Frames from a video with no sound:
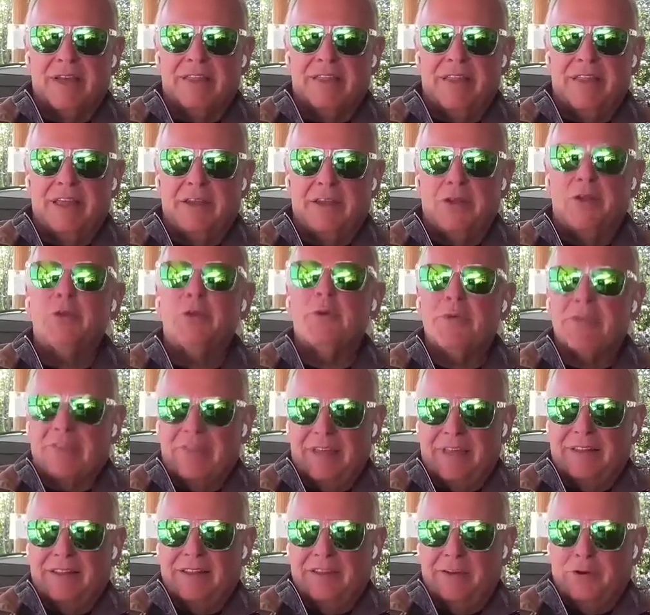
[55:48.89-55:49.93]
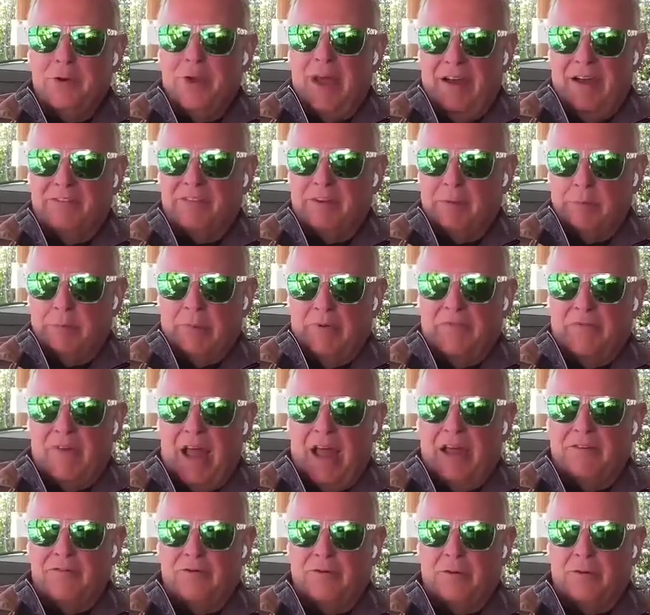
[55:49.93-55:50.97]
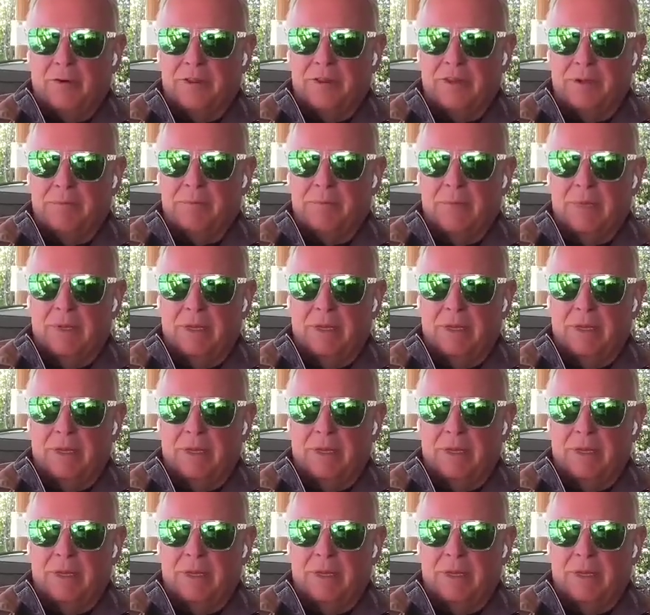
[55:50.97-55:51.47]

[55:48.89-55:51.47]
that you think you have to provide for them.